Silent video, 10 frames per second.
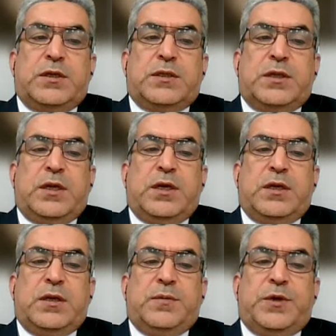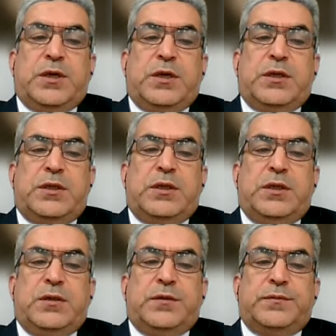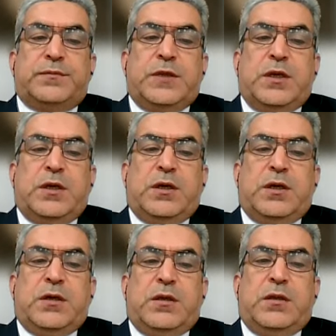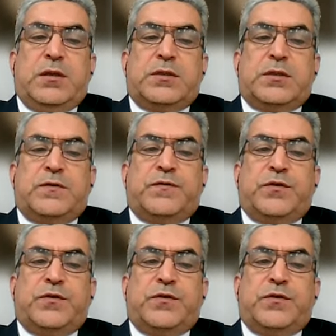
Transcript: Slide number 18. This